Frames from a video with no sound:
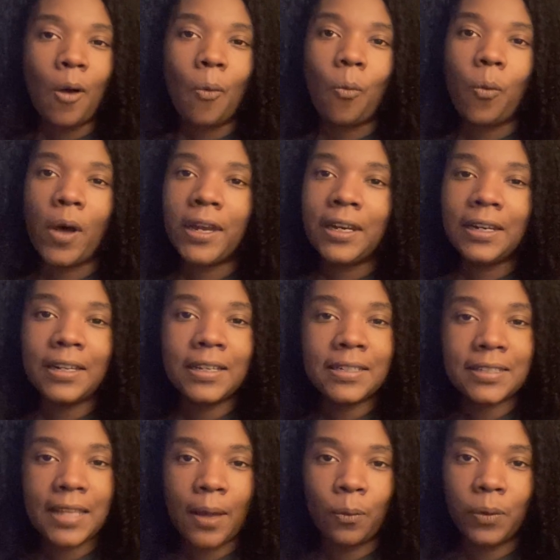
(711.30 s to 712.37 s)
what it
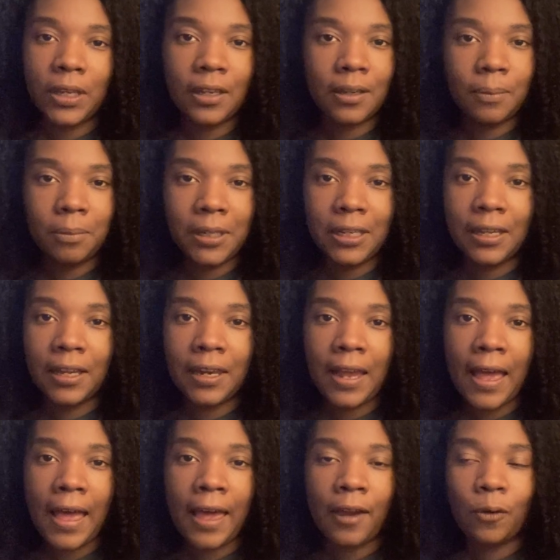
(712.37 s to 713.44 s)
is that we could be good
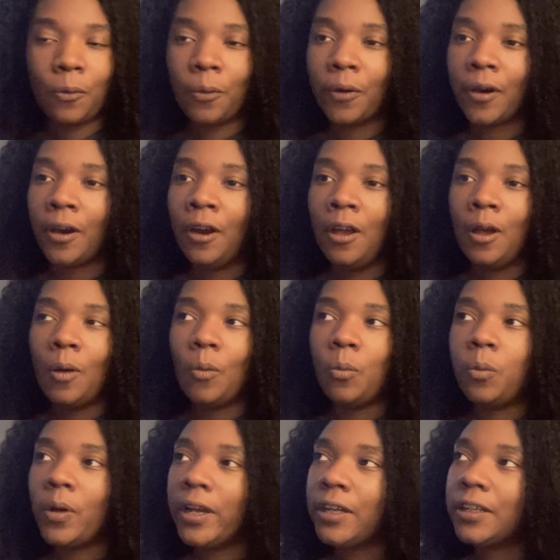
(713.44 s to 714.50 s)
at, or
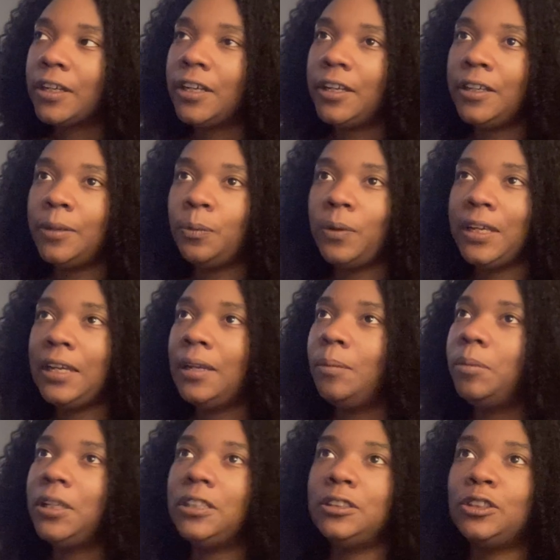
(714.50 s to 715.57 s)
what could we
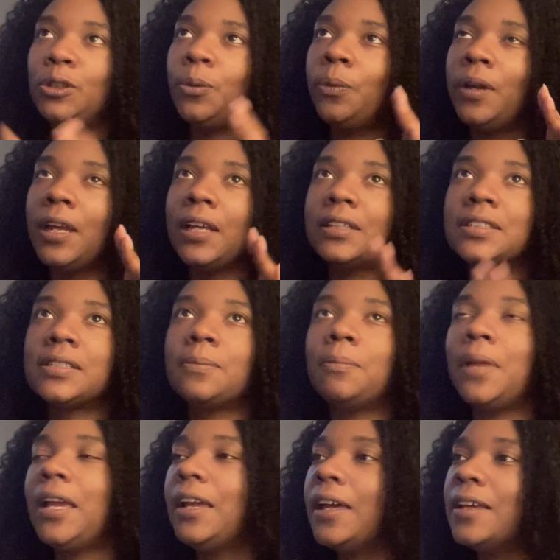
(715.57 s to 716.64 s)
be doing to
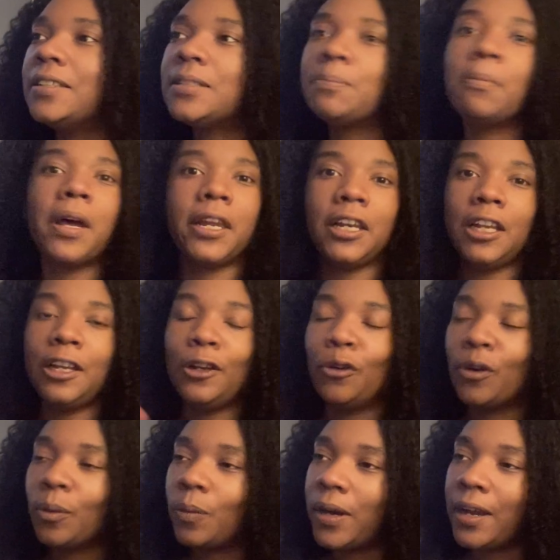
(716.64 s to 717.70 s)
make us money,
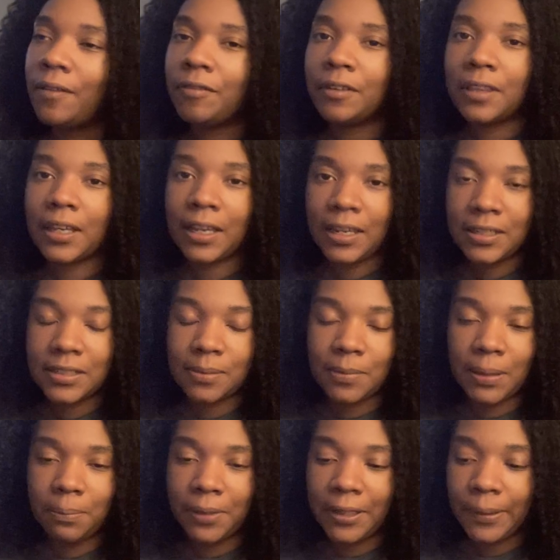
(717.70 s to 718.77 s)
or whatever the case
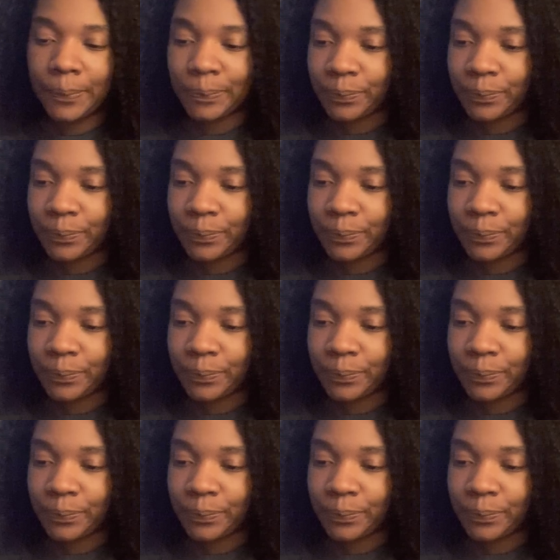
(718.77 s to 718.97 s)
may be.